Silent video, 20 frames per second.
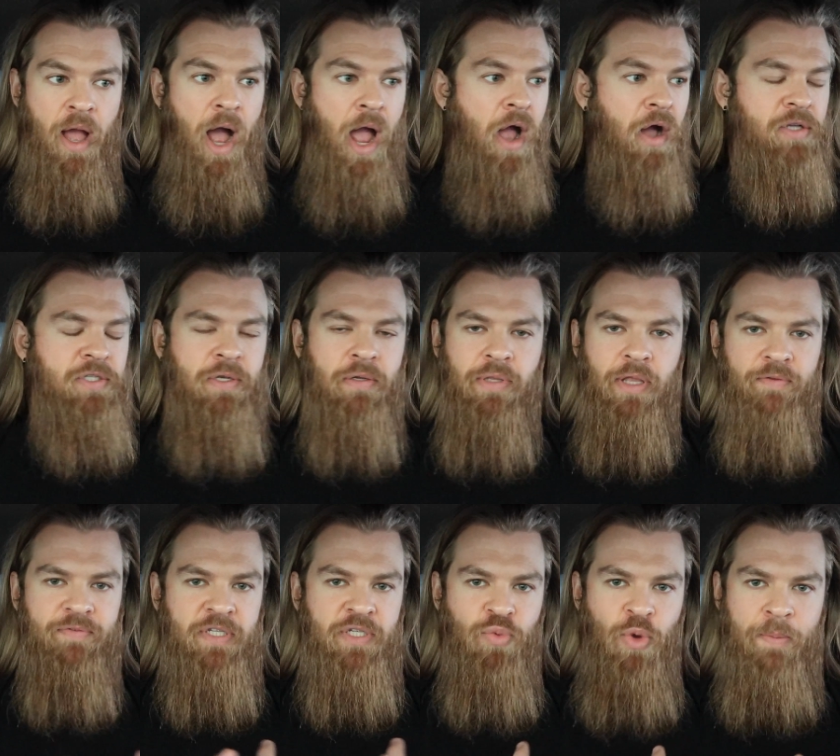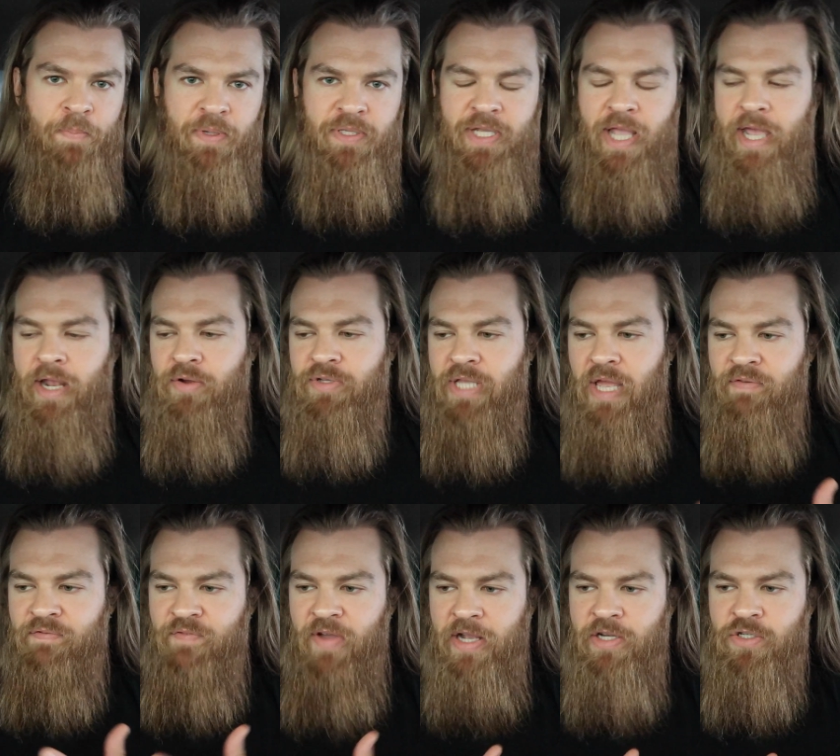I also love sweet potatoes
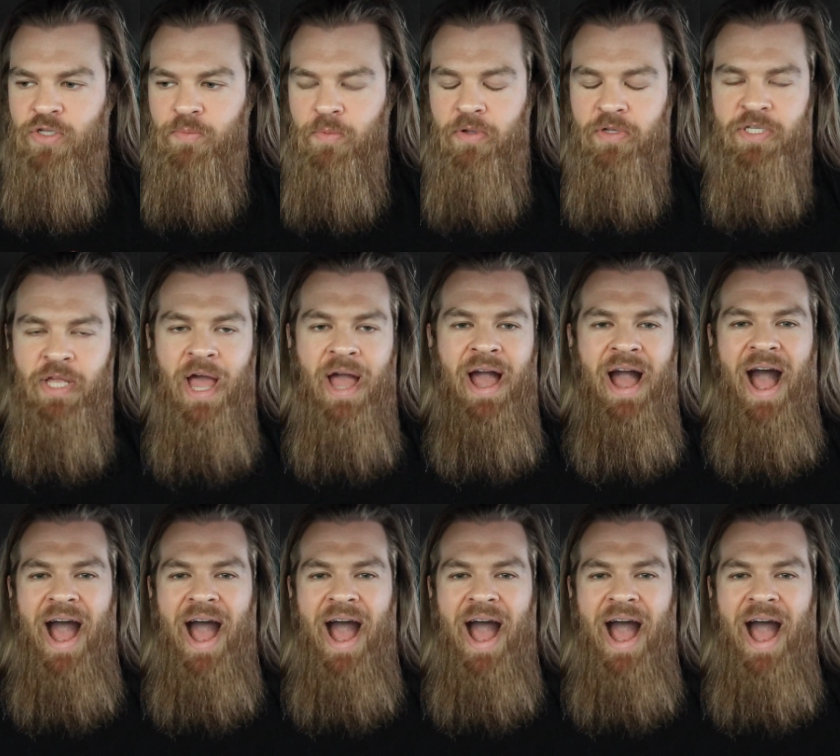and vegetables.